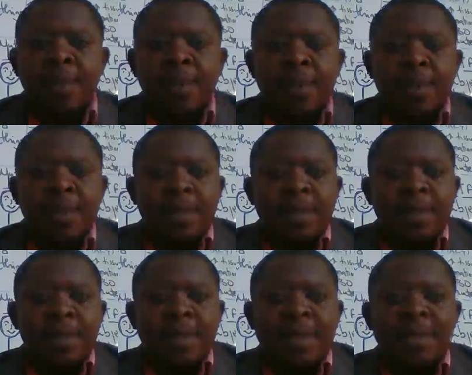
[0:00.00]
Alright,
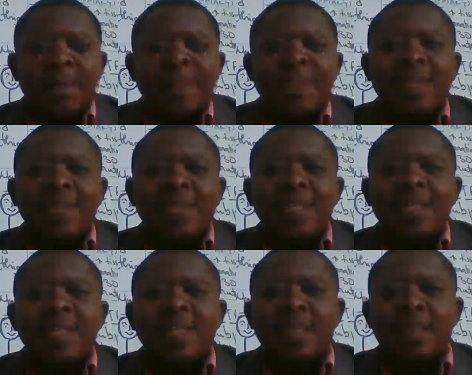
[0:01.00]
I cannot cover the
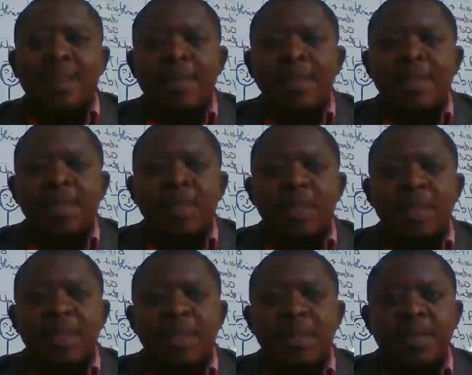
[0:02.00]
nursing care plan in
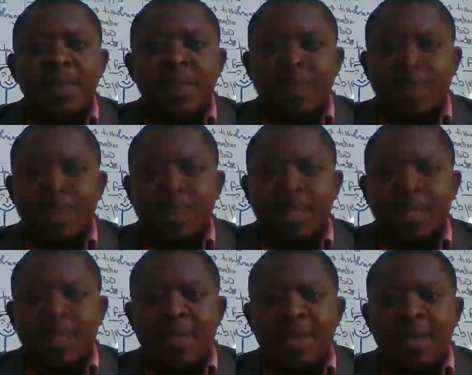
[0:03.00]
isolation without
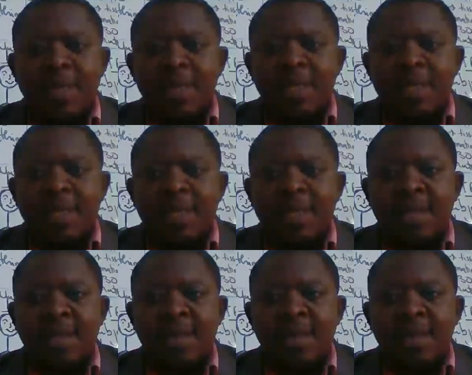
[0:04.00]
necessarily looking at
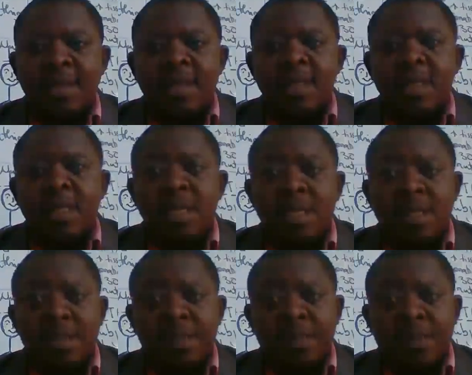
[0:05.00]
the
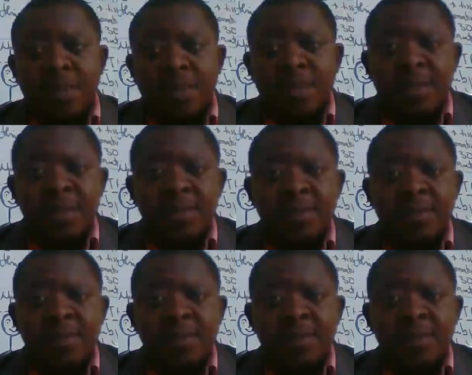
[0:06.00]
nursing process.